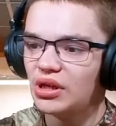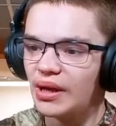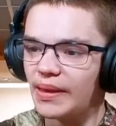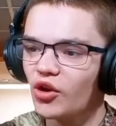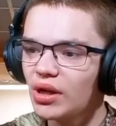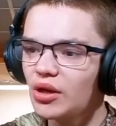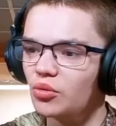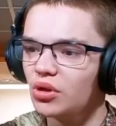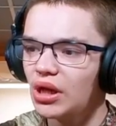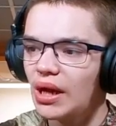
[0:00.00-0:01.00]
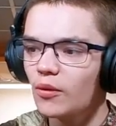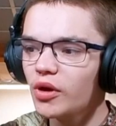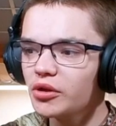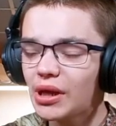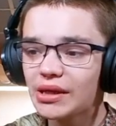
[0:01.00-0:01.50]
And there we go. The way
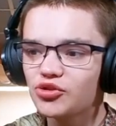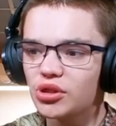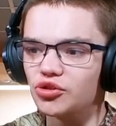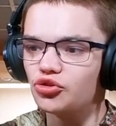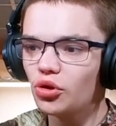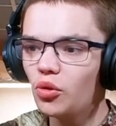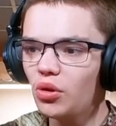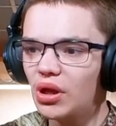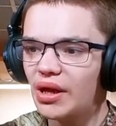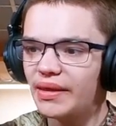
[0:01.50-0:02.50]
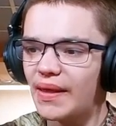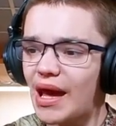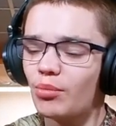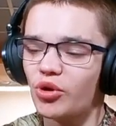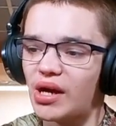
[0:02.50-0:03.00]
you're going to actually control
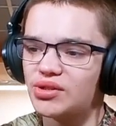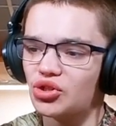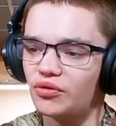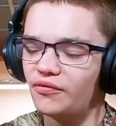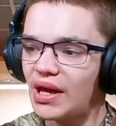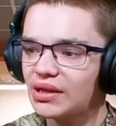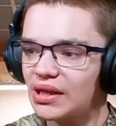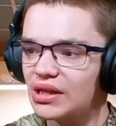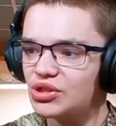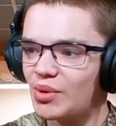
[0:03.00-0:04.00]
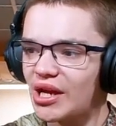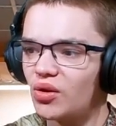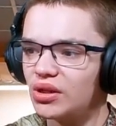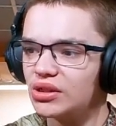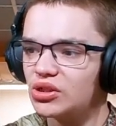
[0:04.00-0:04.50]
that browser effect is by
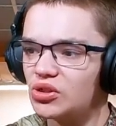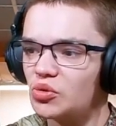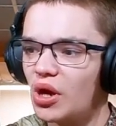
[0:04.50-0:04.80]
going into